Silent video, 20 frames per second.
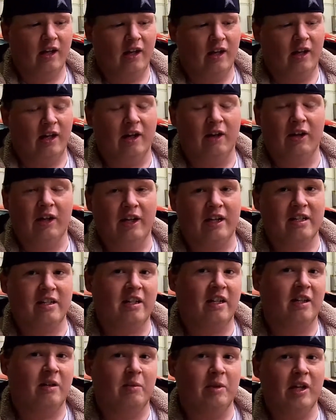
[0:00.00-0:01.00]
and now, like I
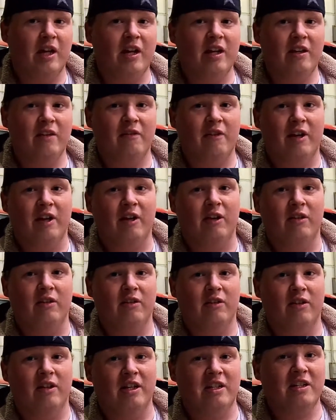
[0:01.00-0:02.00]
said at the beginning of the video,
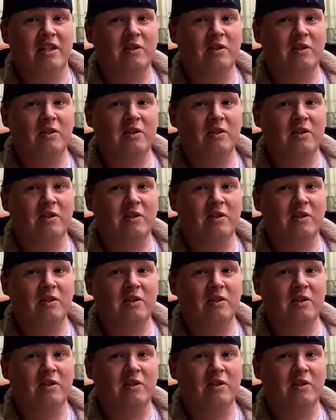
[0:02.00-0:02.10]
this